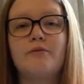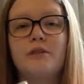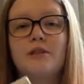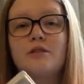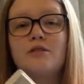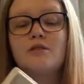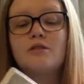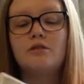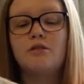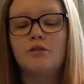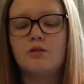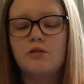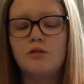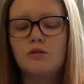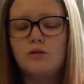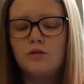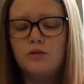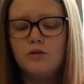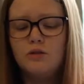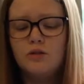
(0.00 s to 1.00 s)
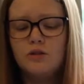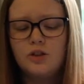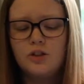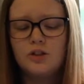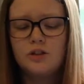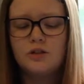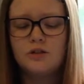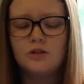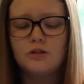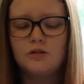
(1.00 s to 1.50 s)
this
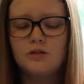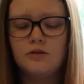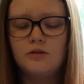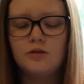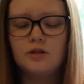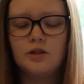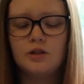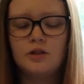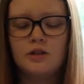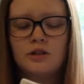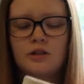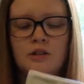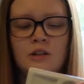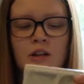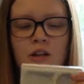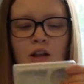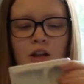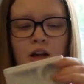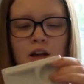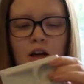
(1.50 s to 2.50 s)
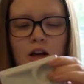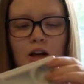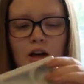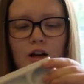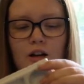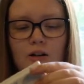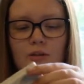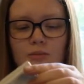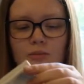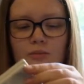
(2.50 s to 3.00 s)
gorgeous, gorgeous,
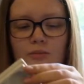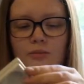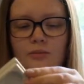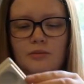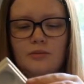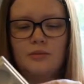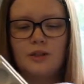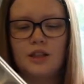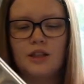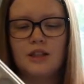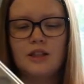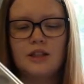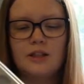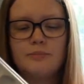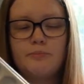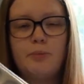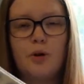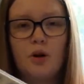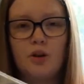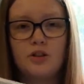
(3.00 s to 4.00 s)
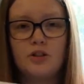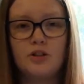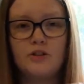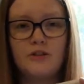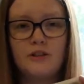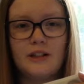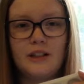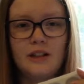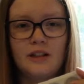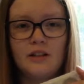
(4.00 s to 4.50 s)
I think it's
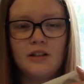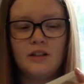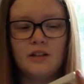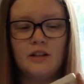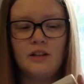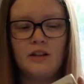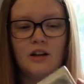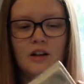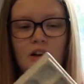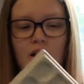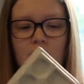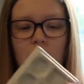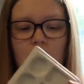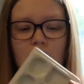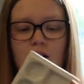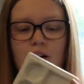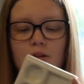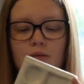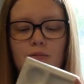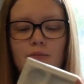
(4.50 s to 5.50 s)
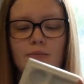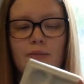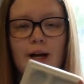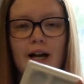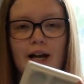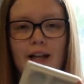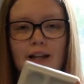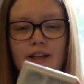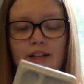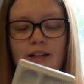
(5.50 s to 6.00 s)
pottery
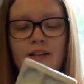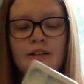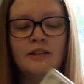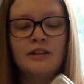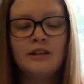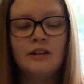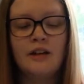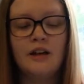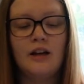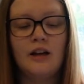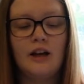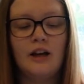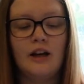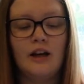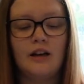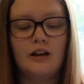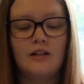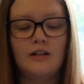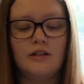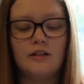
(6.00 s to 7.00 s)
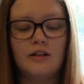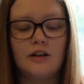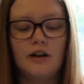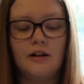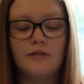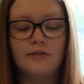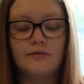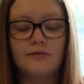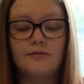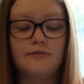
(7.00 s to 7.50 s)
palette, and
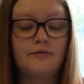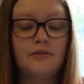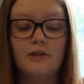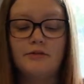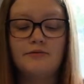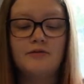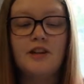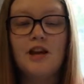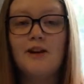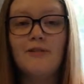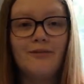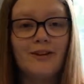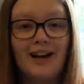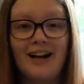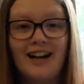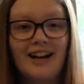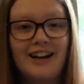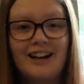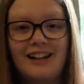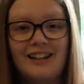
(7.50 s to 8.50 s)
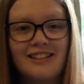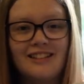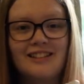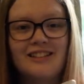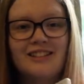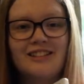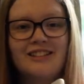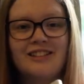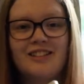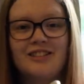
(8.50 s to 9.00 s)
I've never had
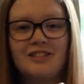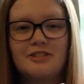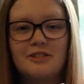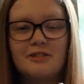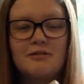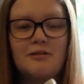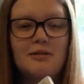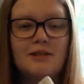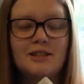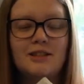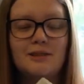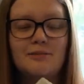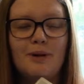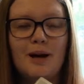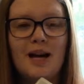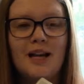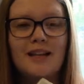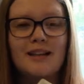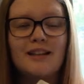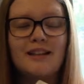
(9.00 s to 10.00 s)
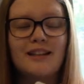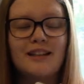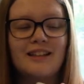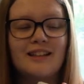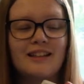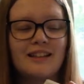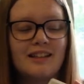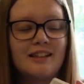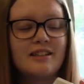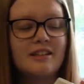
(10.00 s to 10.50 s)
such a quality palette
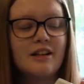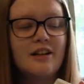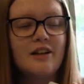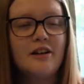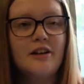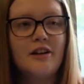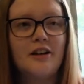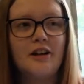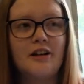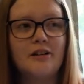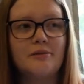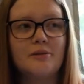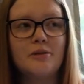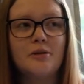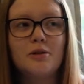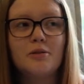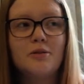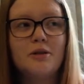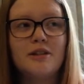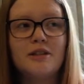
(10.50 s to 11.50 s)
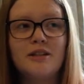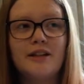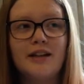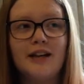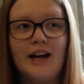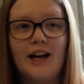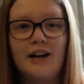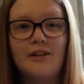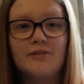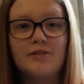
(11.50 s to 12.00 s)
like this. All the ones I
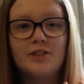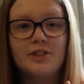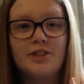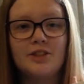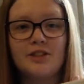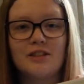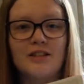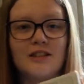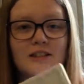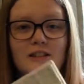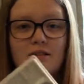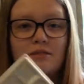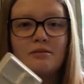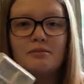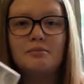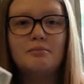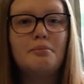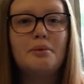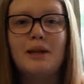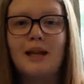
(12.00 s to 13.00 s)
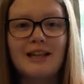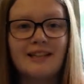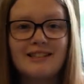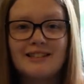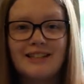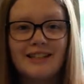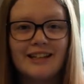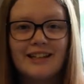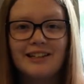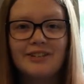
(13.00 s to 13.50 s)
have are just like
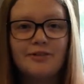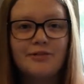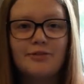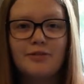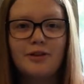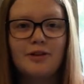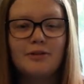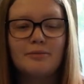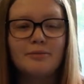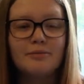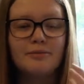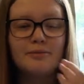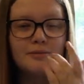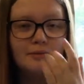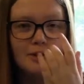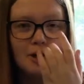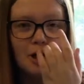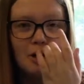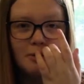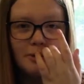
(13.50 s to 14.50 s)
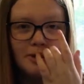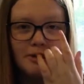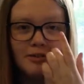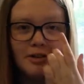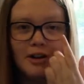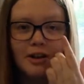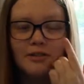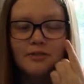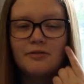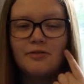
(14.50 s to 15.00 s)
plastic from
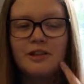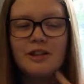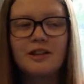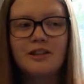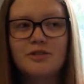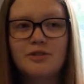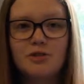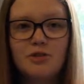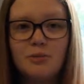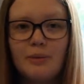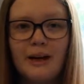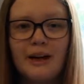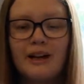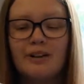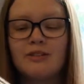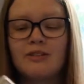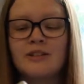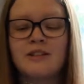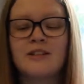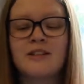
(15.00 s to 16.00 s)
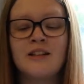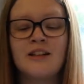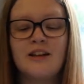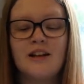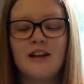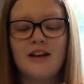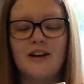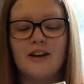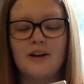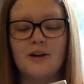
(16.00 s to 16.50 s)
Hobbycraft for like £2,
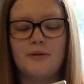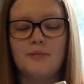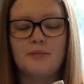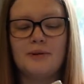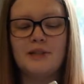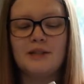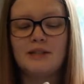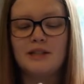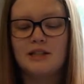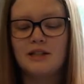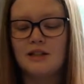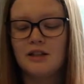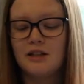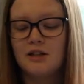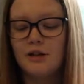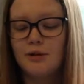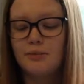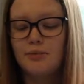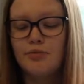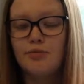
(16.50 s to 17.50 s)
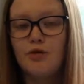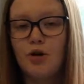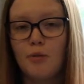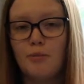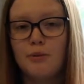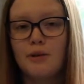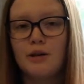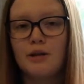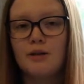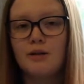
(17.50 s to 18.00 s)
but this is like a
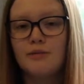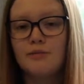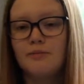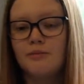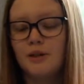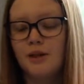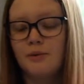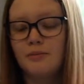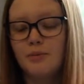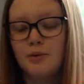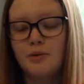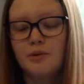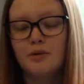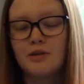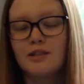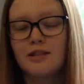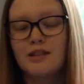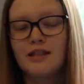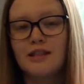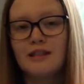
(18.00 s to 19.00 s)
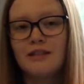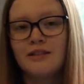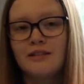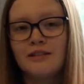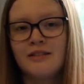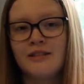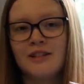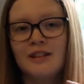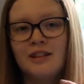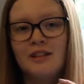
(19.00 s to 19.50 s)
proper like porcelain
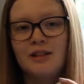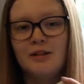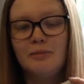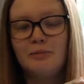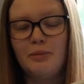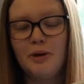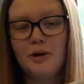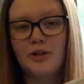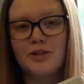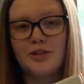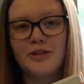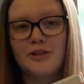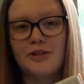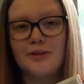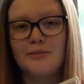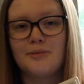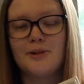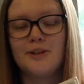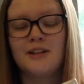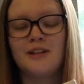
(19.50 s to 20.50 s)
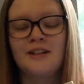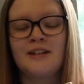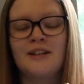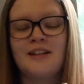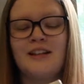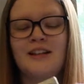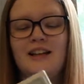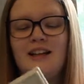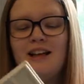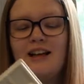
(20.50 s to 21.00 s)
pottery one,
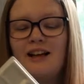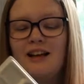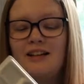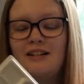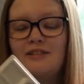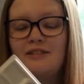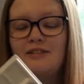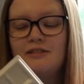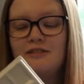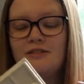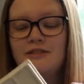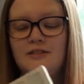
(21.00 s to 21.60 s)
and